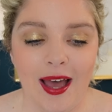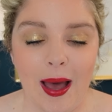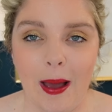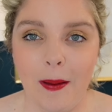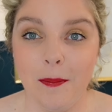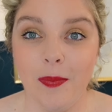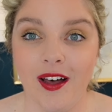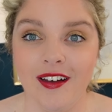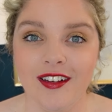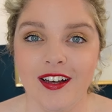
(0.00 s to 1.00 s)
Um,
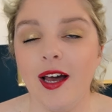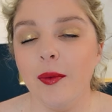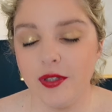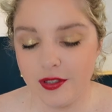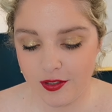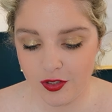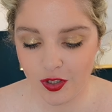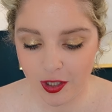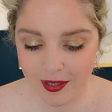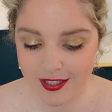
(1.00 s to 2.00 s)
but I was
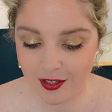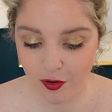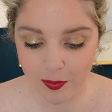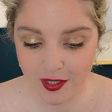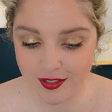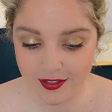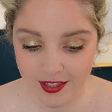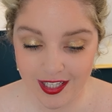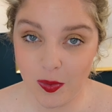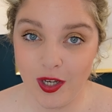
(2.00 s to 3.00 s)
doing it myself because
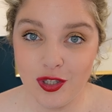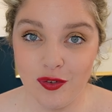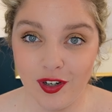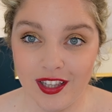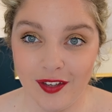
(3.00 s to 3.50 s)
that's what I do for a